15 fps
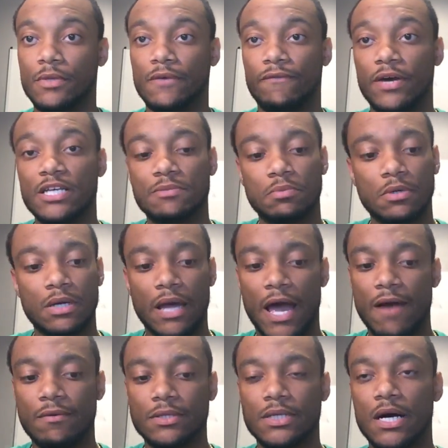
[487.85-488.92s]
Facebook
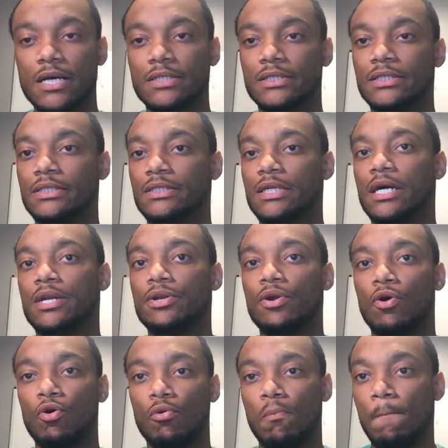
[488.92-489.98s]
advertising is a
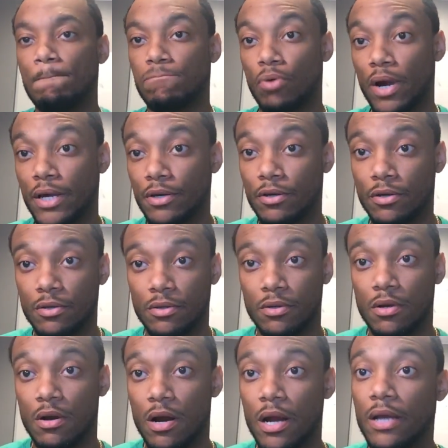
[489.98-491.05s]
no-brainer.
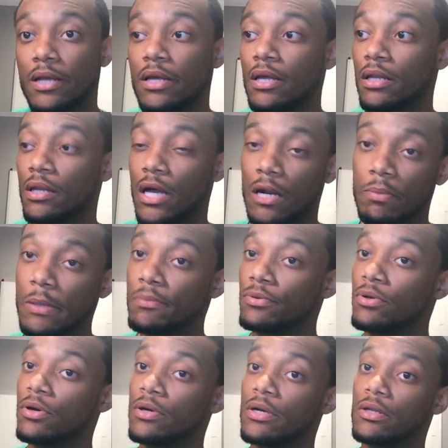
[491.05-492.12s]
All right. A lot of
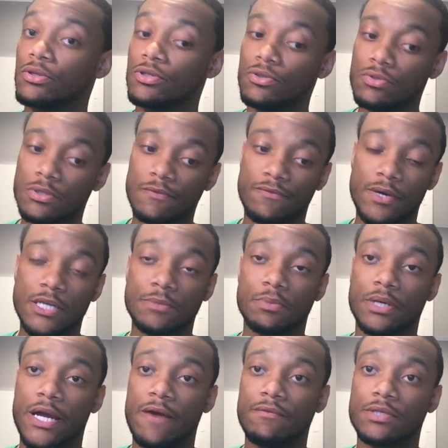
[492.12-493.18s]
people are using Facebook
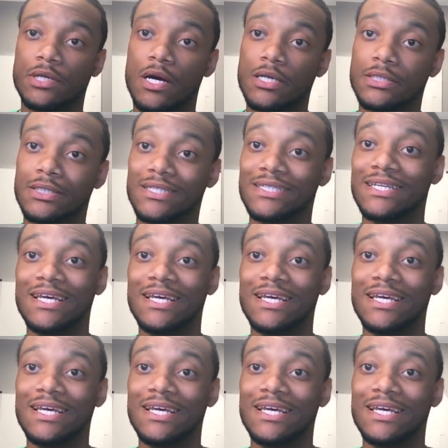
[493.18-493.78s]
advertising and